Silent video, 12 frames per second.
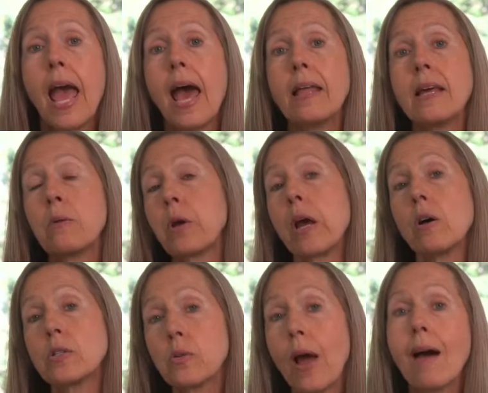And then we
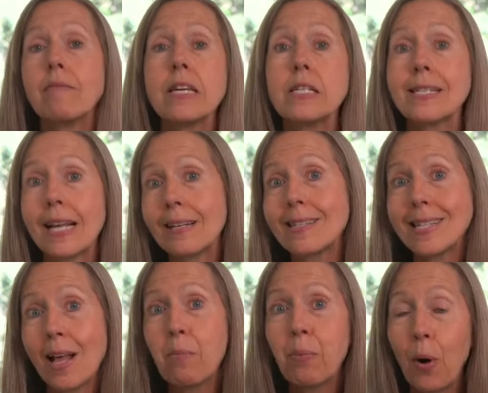also have these single
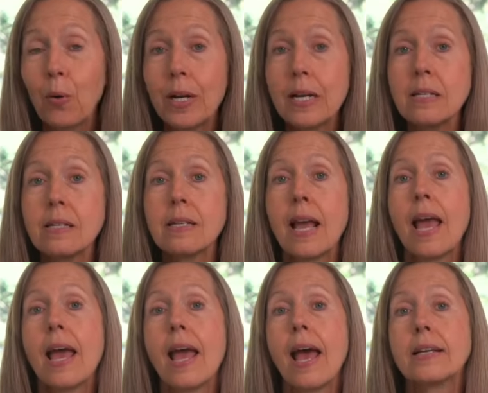cell protists.
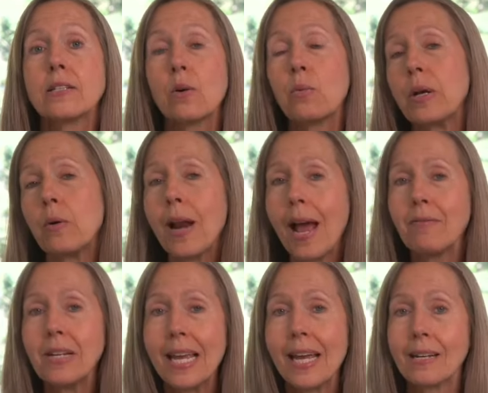So we don't
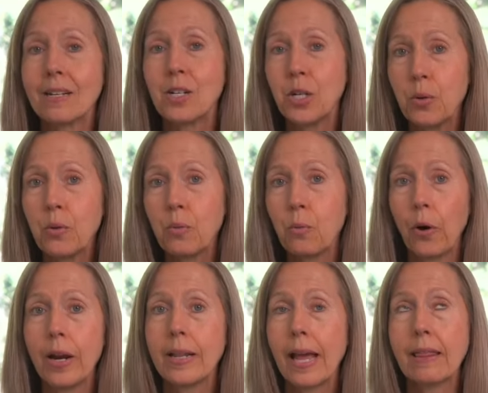have to get too
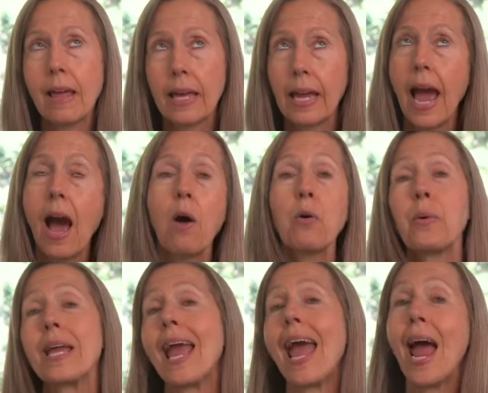worried, like thinking, how are
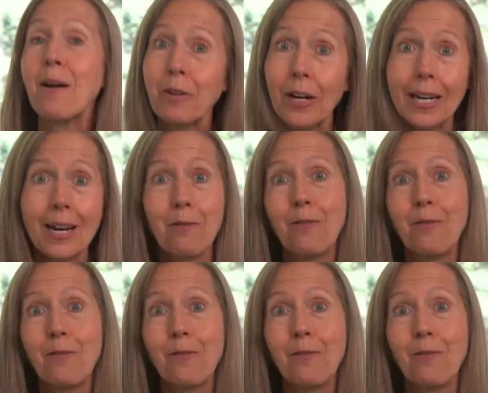we ever going